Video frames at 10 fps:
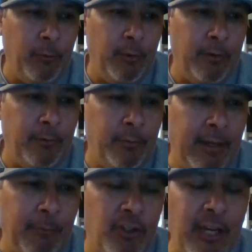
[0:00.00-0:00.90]

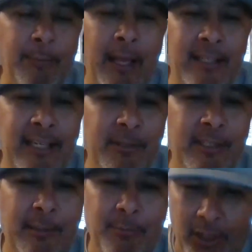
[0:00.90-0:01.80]
whatever shape that team is
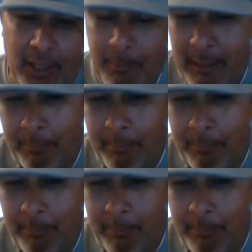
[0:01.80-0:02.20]
in, they're going to be in